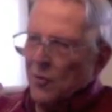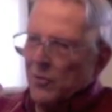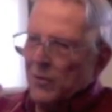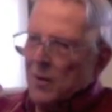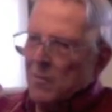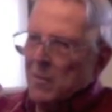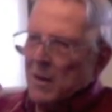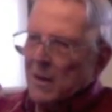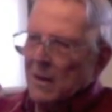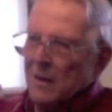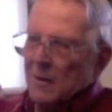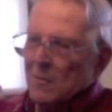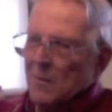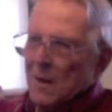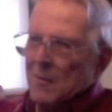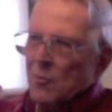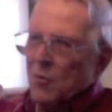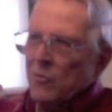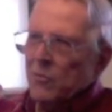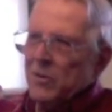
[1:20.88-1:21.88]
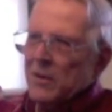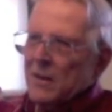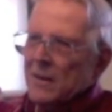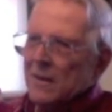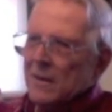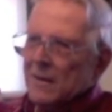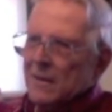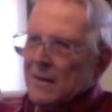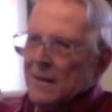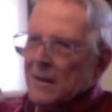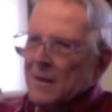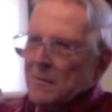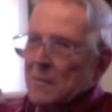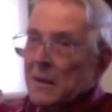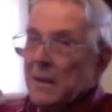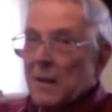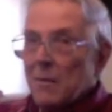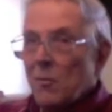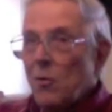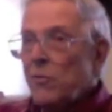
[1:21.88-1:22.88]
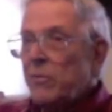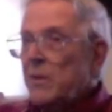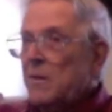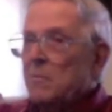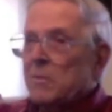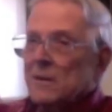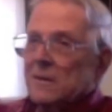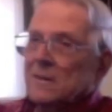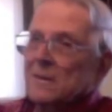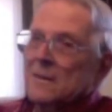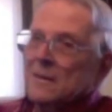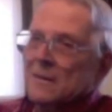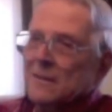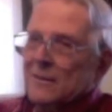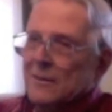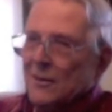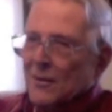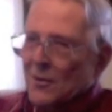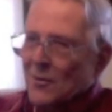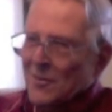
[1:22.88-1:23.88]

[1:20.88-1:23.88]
they're making my movie, and I'm in the movie business. So